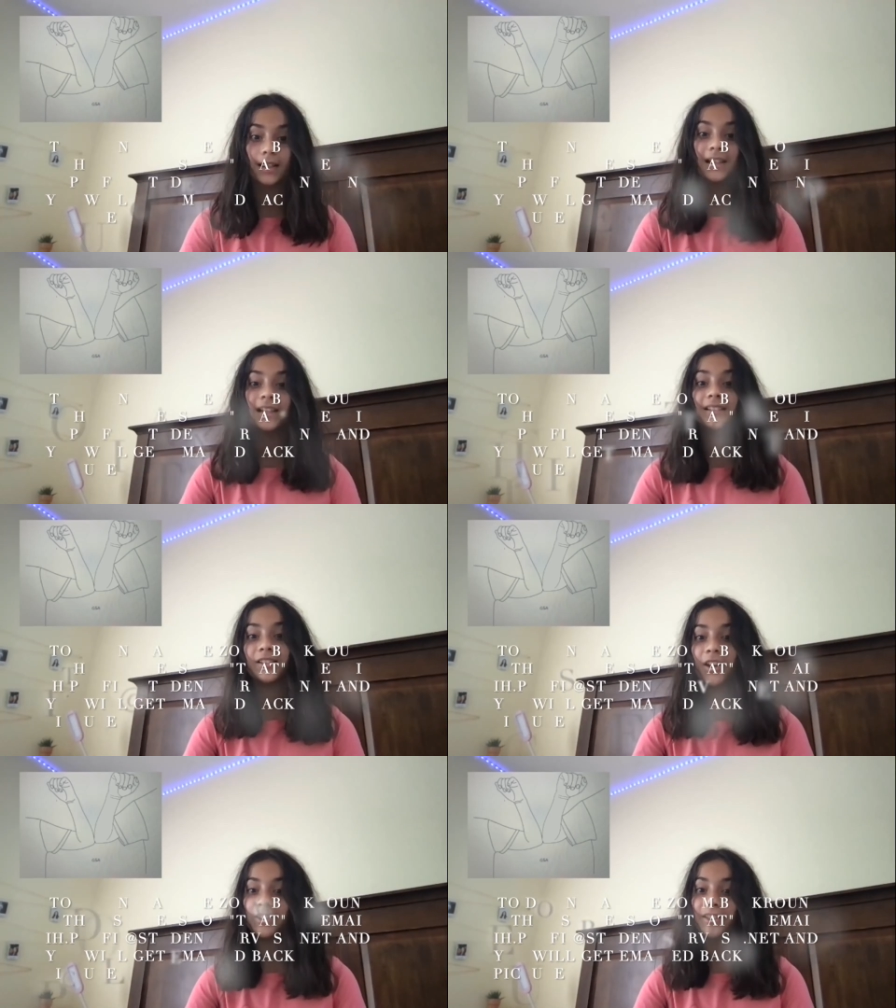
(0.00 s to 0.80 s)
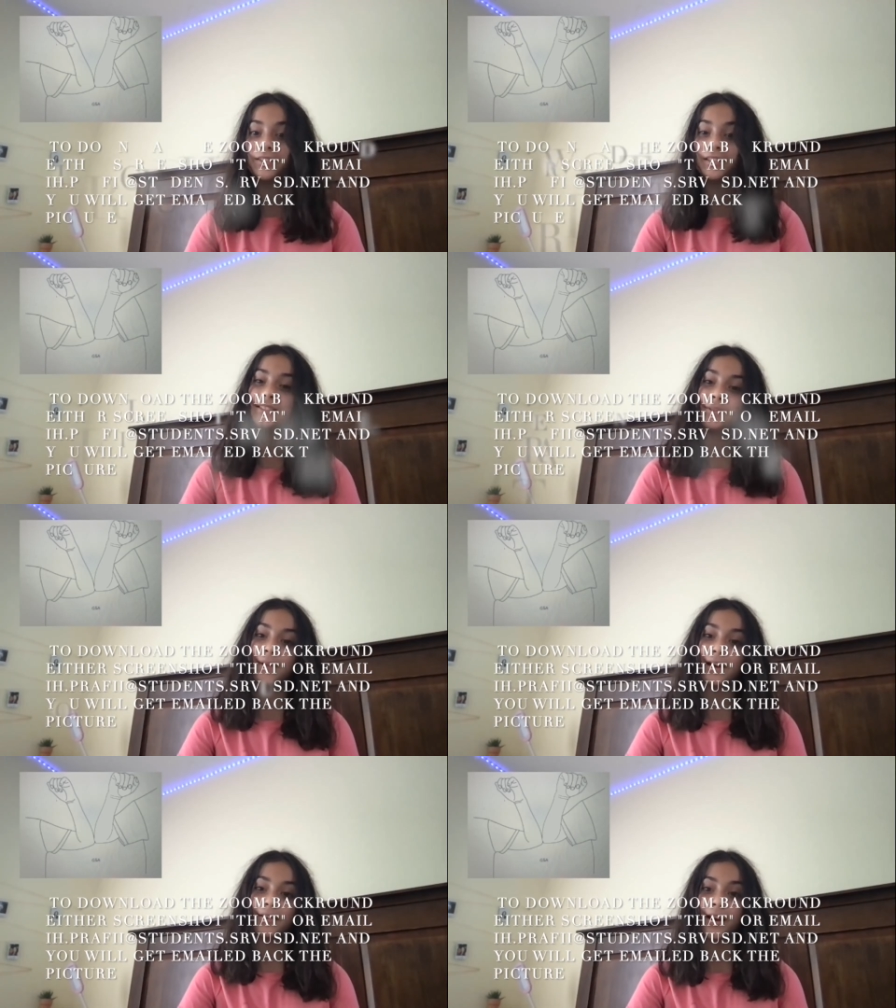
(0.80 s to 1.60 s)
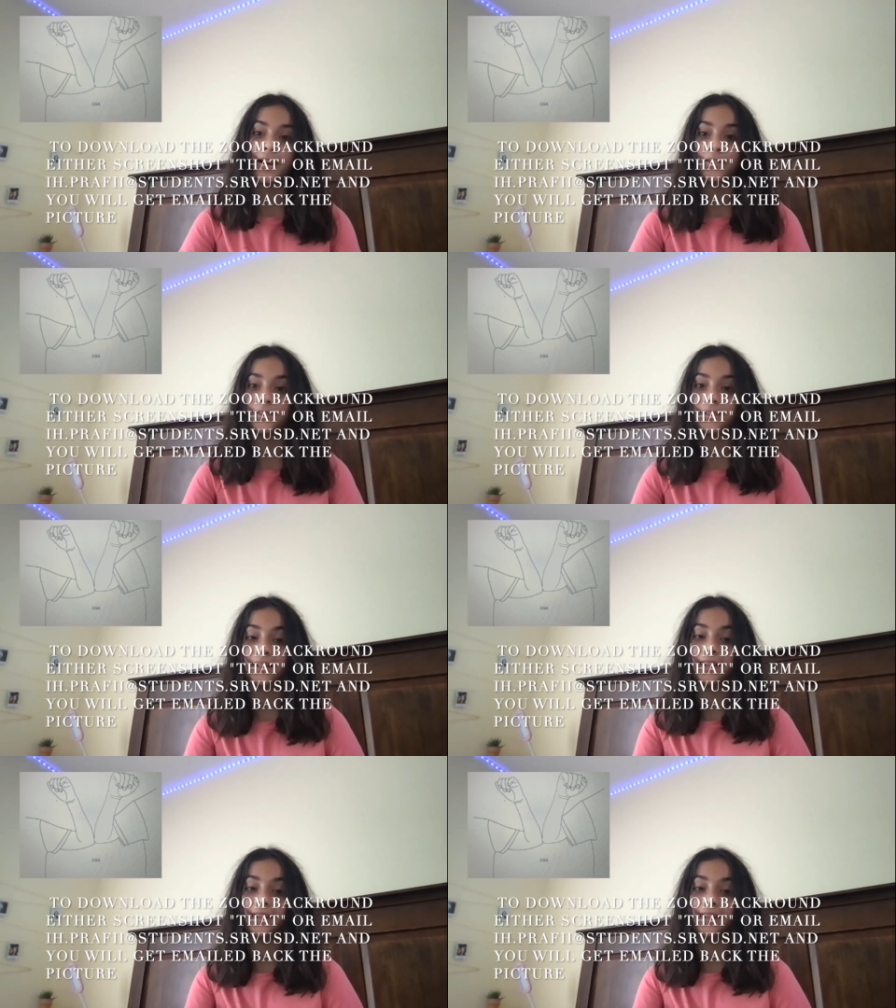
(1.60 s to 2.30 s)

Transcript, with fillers: To download the Zoom background, either